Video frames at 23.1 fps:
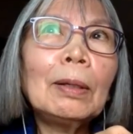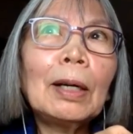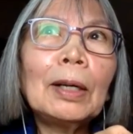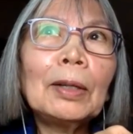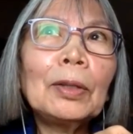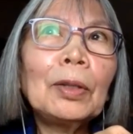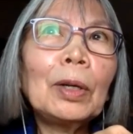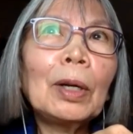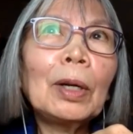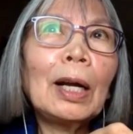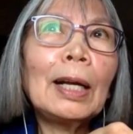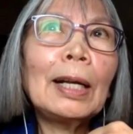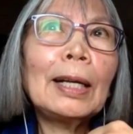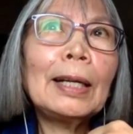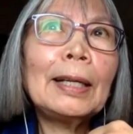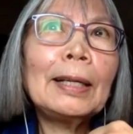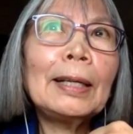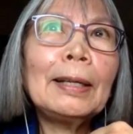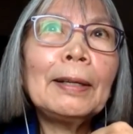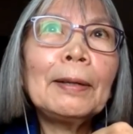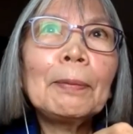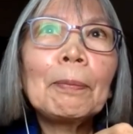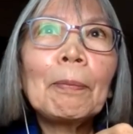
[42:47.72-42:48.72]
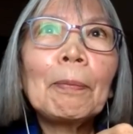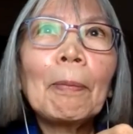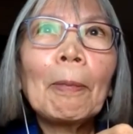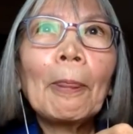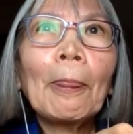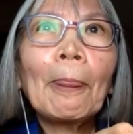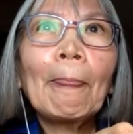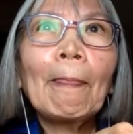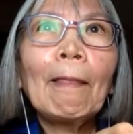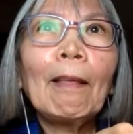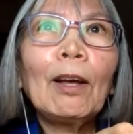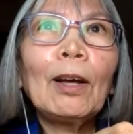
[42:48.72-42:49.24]
other eye
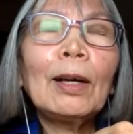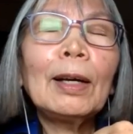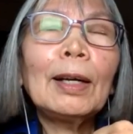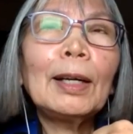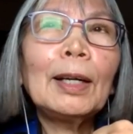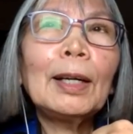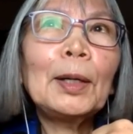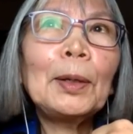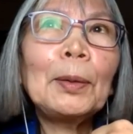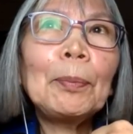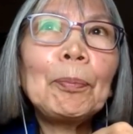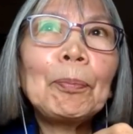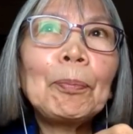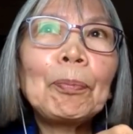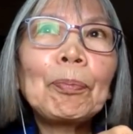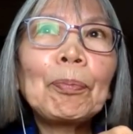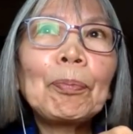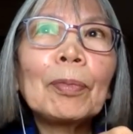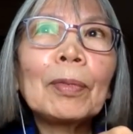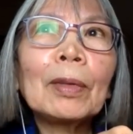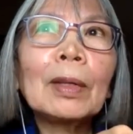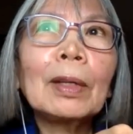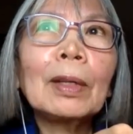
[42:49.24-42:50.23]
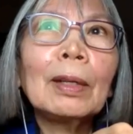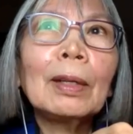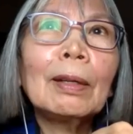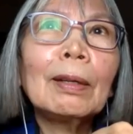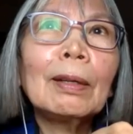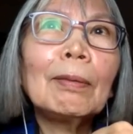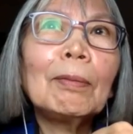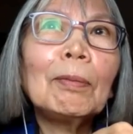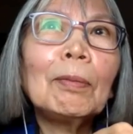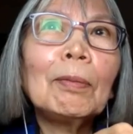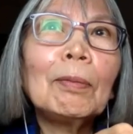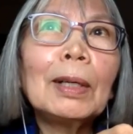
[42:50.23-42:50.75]
um,
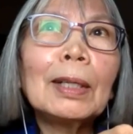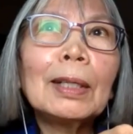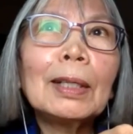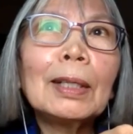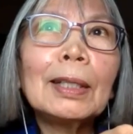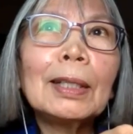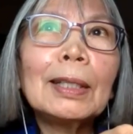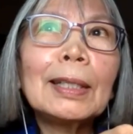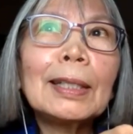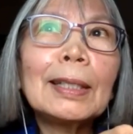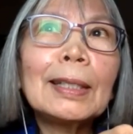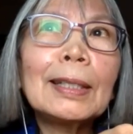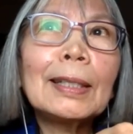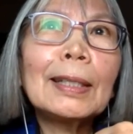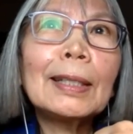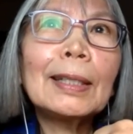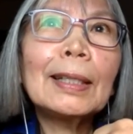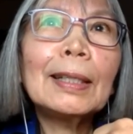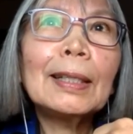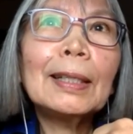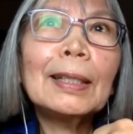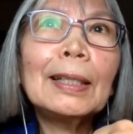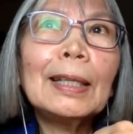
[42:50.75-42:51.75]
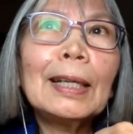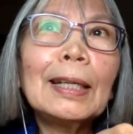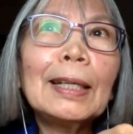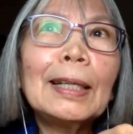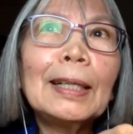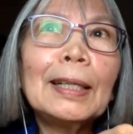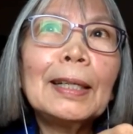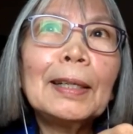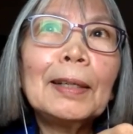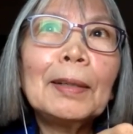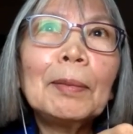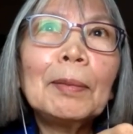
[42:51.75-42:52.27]
was
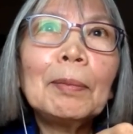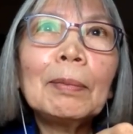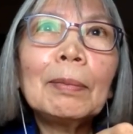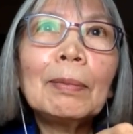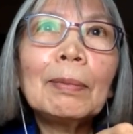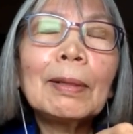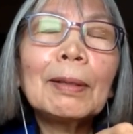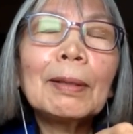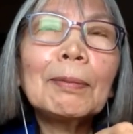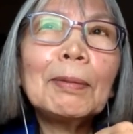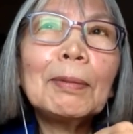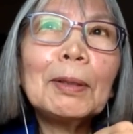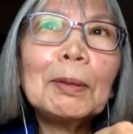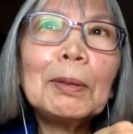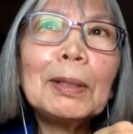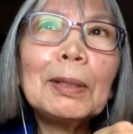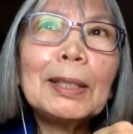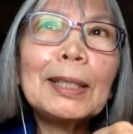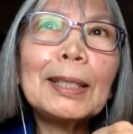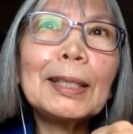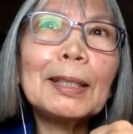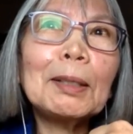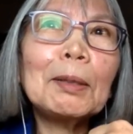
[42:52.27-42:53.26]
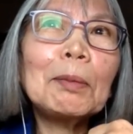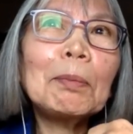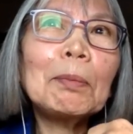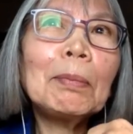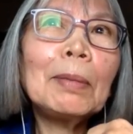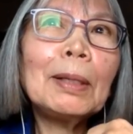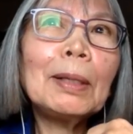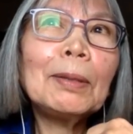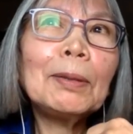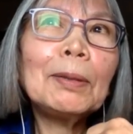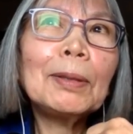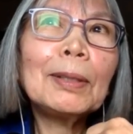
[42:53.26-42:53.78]
um, what was it?
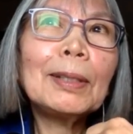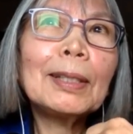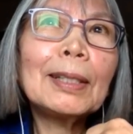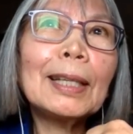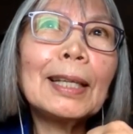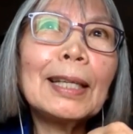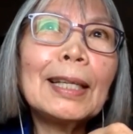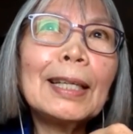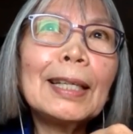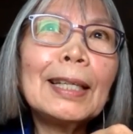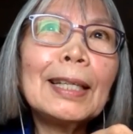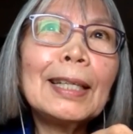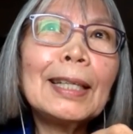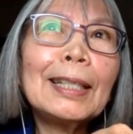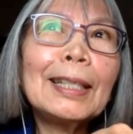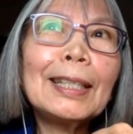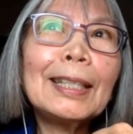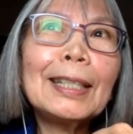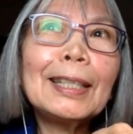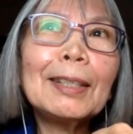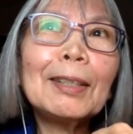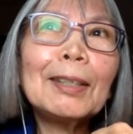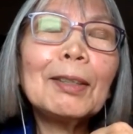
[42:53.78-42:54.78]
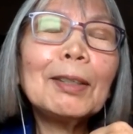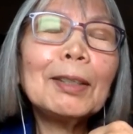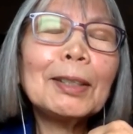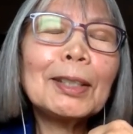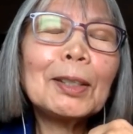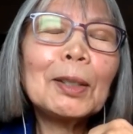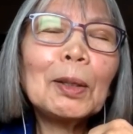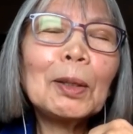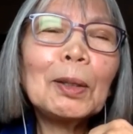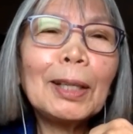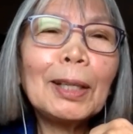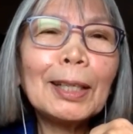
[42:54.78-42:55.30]
Mouse and oh,
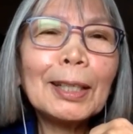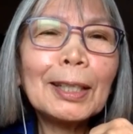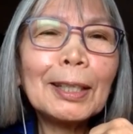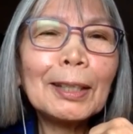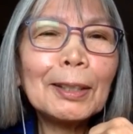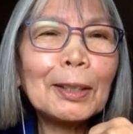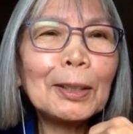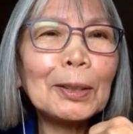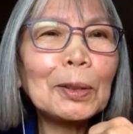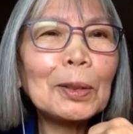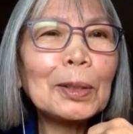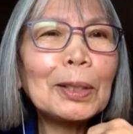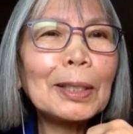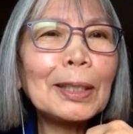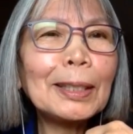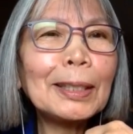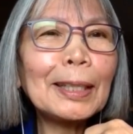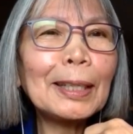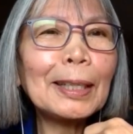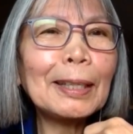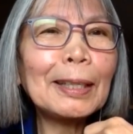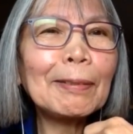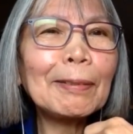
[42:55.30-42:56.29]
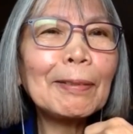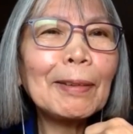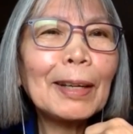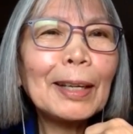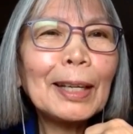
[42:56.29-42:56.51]
it's so long ago since I. I'm